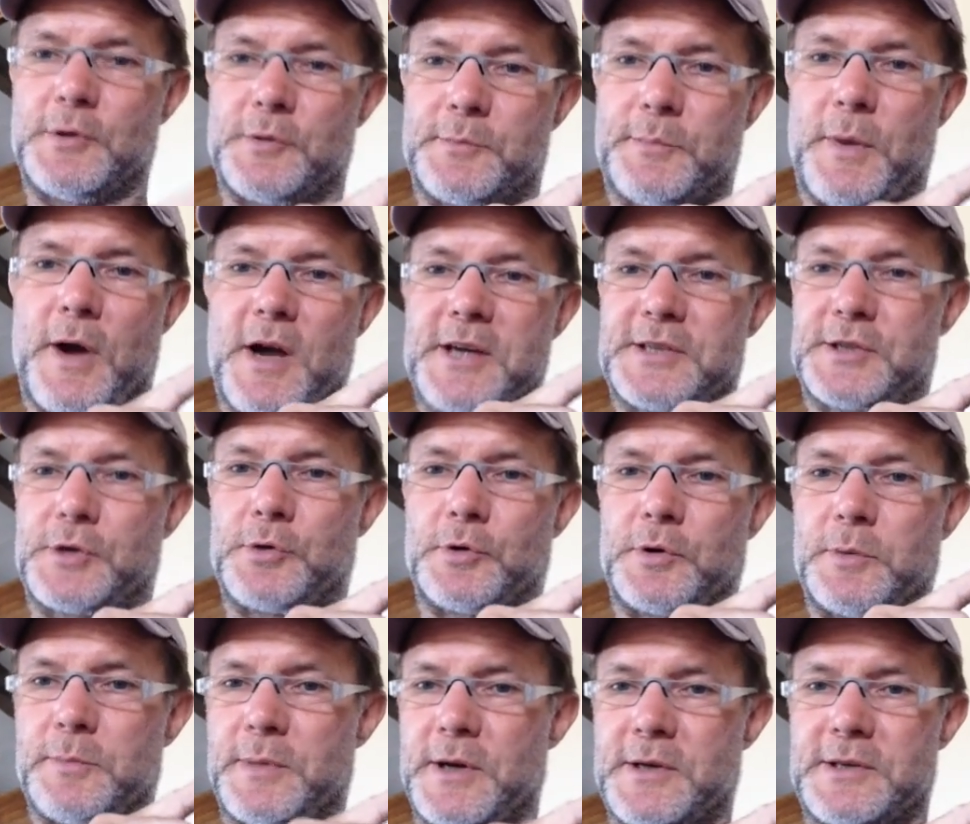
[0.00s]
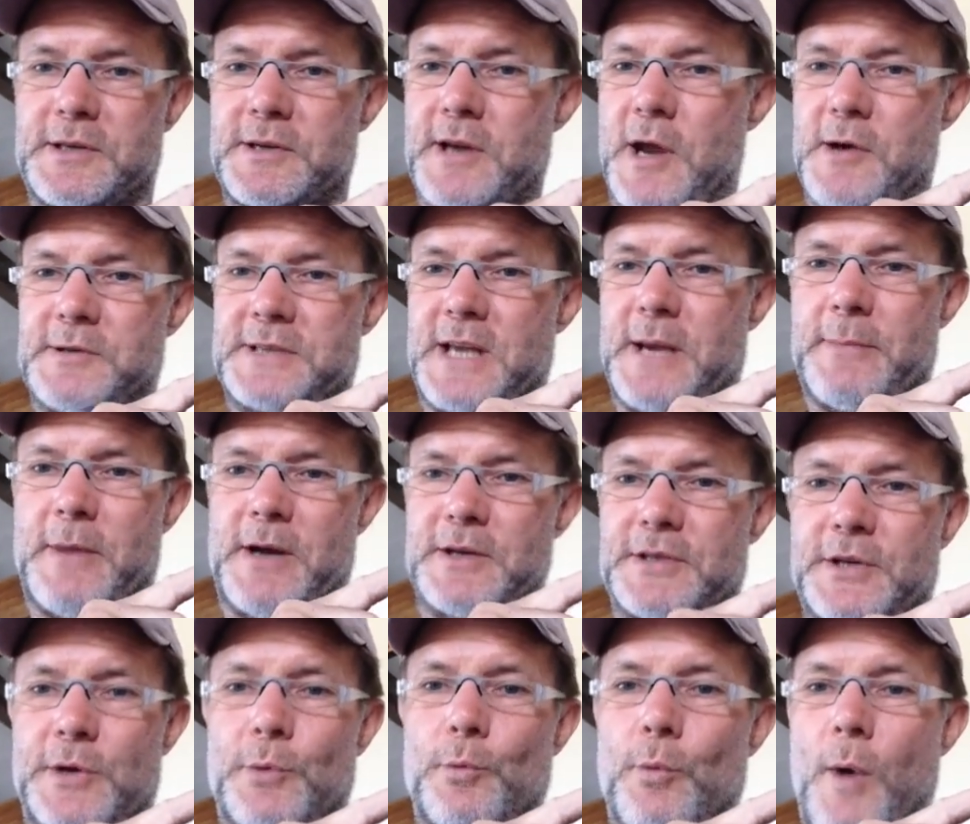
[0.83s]
bicycle computer knows how
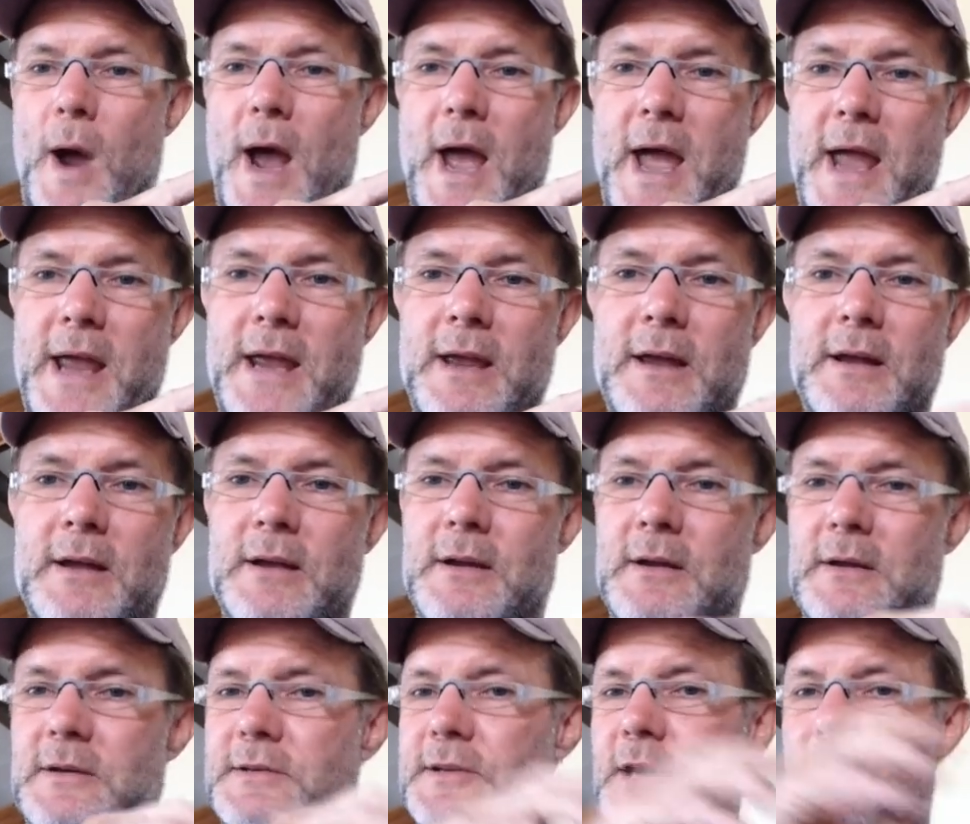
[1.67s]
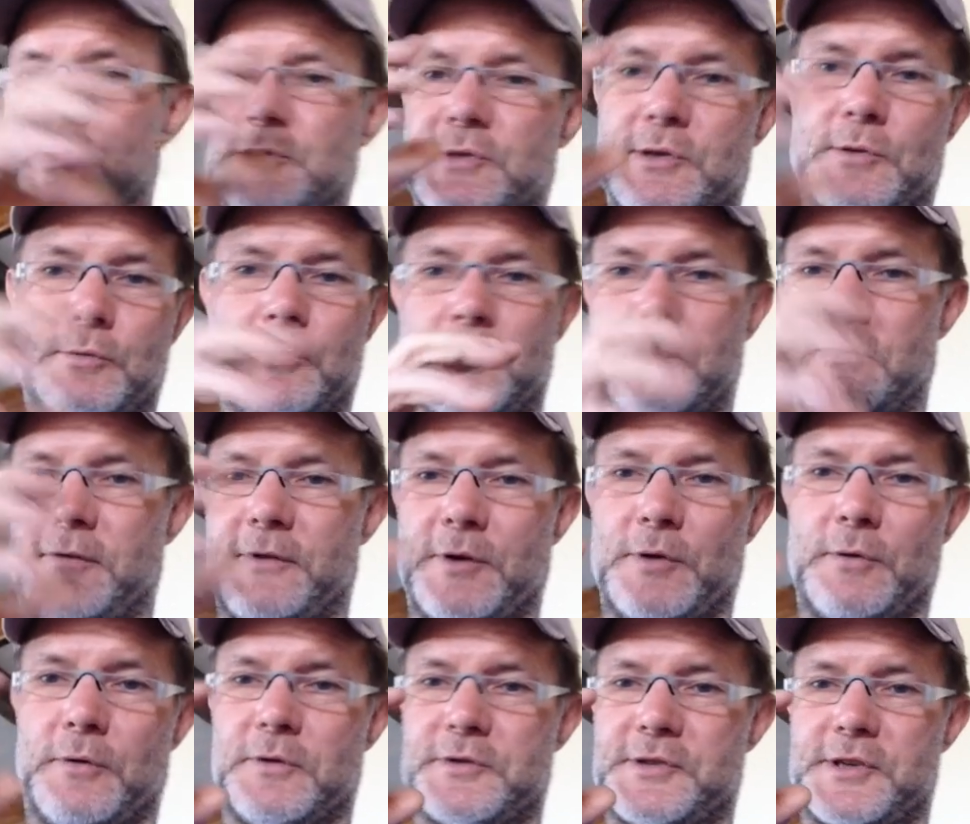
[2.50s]
much you weigh, knows all of
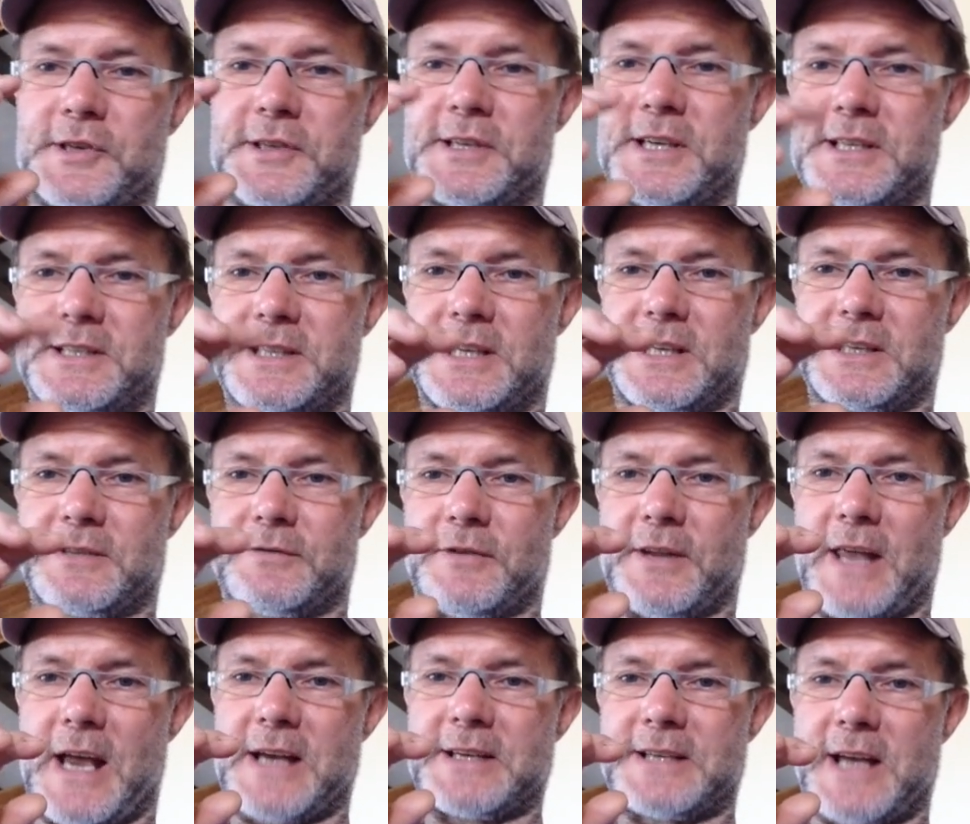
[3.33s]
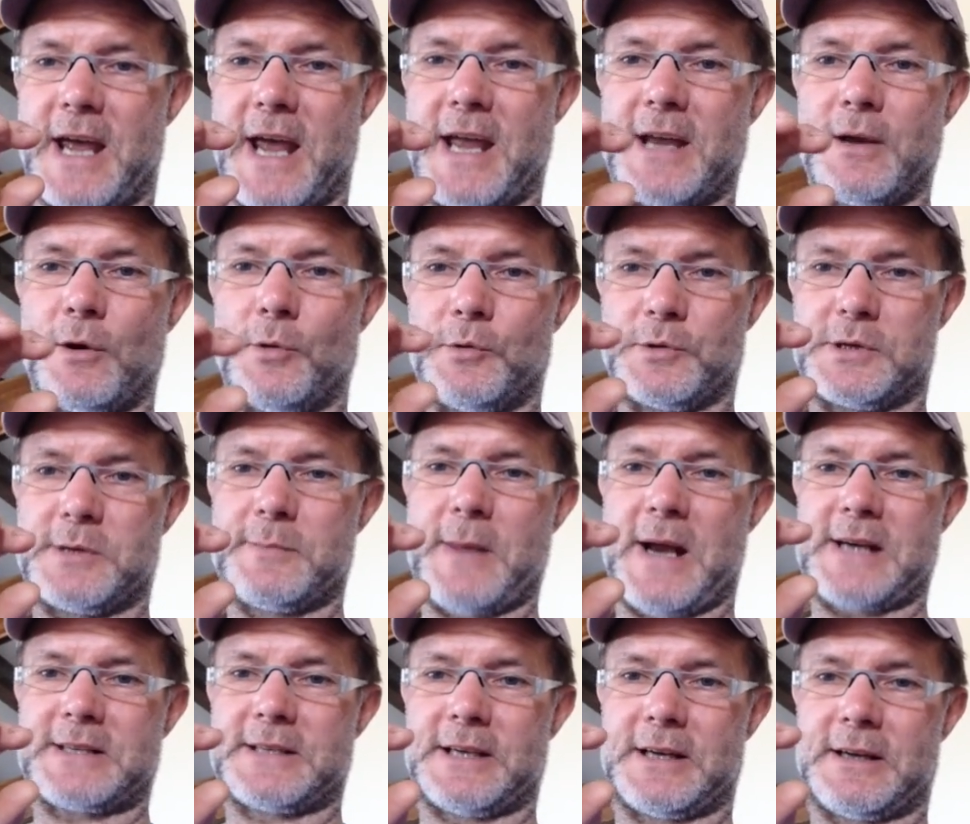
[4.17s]
your statistics for that day
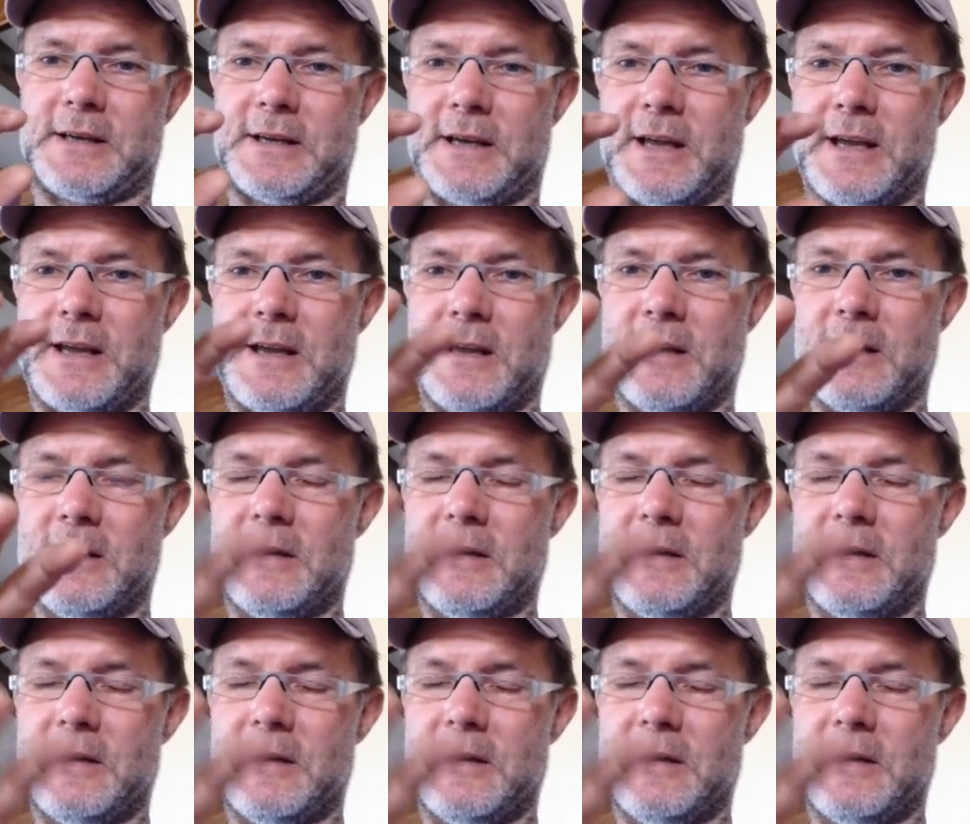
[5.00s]
automatically.